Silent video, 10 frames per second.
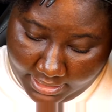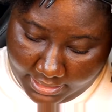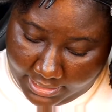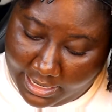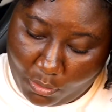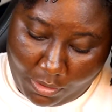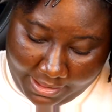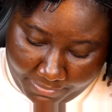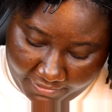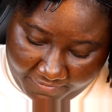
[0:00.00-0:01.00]
And then I
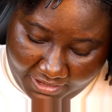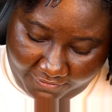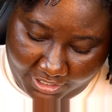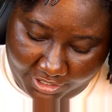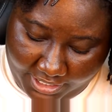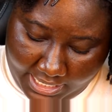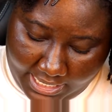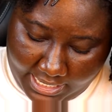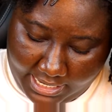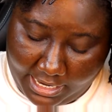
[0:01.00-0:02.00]
wipe off my finger
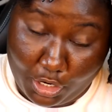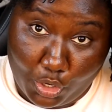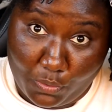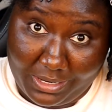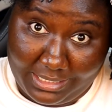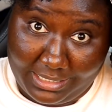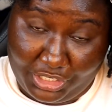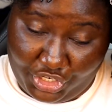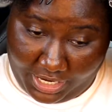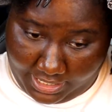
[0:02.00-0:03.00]
again. I go in the
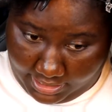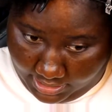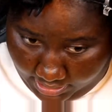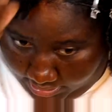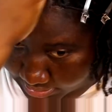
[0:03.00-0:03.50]
gel.